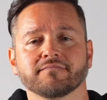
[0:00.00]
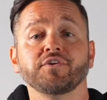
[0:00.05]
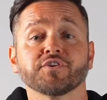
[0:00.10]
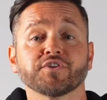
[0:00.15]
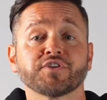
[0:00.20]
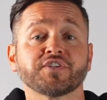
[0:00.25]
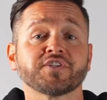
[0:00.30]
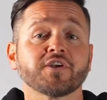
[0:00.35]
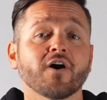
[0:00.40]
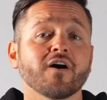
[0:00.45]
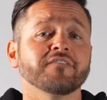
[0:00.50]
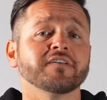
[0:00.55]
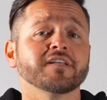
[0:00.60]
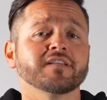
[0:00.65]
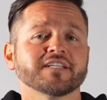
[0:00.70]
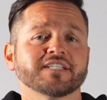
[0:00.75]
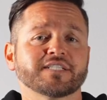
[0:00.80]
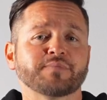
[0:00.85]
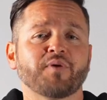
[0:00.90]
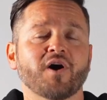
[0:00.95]
Your
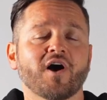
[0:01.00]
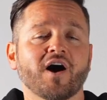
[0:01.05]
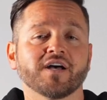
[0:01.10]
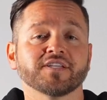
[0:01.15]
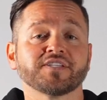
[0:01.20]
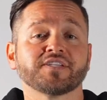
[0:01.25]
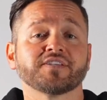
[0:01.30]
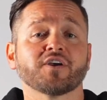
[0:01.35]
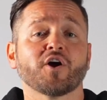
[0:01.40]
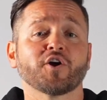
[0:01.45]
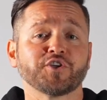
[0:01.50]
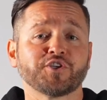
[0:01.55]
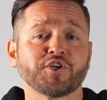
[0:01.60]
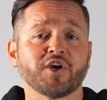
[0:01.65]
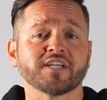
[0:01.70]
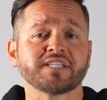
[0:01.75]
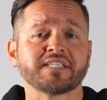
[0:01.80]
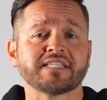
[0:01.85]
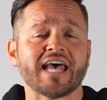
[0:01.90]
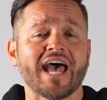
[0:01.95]
solventless pods are
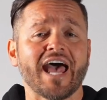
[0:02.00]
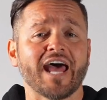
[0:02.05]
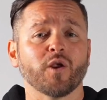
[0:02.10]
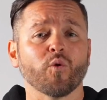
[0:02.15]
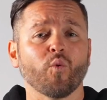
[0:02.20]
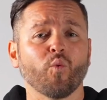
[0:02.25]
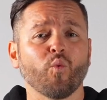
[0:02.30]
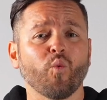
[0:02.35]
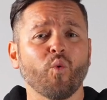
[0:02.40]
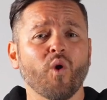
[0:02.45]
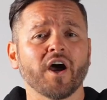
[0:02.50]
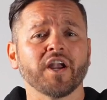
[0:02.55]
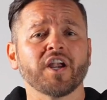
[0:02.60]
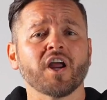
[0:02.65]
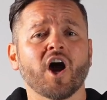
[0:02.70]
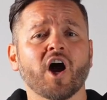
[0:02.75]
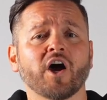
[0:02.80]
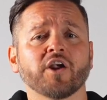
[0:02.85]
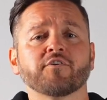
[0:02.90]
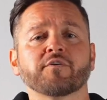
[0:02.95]
just that,
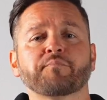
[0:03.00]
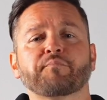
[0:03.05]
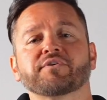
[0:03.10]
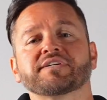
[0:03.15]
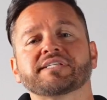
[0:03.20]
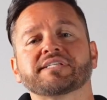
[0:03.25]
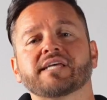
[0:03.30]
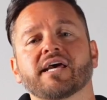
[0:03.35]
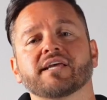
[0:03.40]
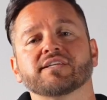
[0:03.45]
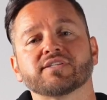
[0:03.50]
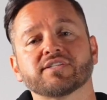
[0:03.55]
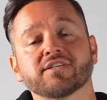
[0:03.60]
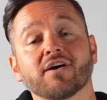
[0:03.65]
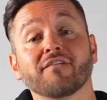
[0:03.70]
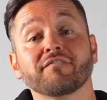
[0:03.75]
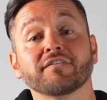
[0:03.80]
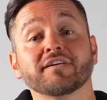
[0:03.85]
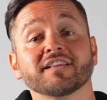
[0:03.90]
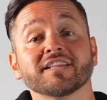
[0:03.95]
100%
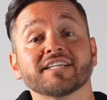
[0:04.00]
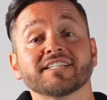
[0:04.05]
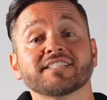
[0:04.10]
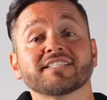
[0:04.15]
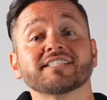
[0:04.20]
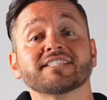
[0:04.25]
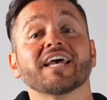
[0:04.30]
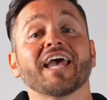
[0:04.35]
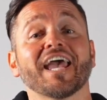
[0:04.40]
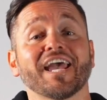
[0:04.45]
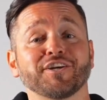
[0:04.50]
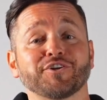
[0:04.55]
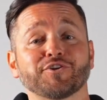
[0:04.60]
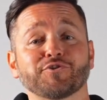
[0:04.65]
solventless and